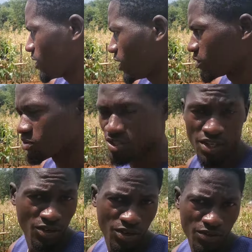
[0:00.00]
And we
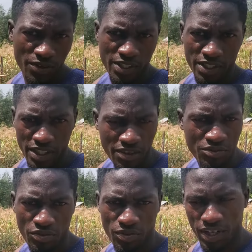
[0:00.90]
thank God for the gift
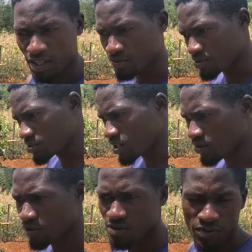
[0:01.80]
of life, we thank
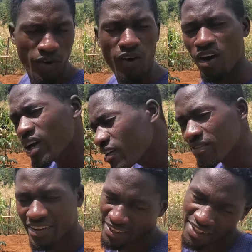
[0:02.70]
God for
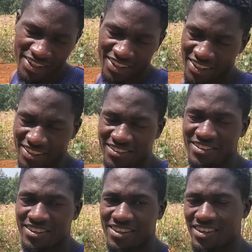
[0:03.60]
everything, you
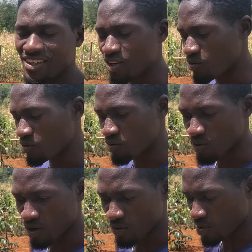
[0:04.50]
know.
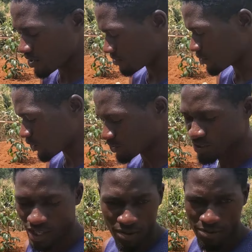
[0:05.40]
We have
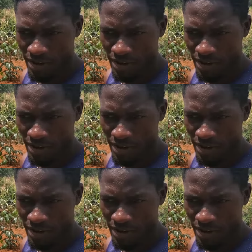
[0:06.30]
walked up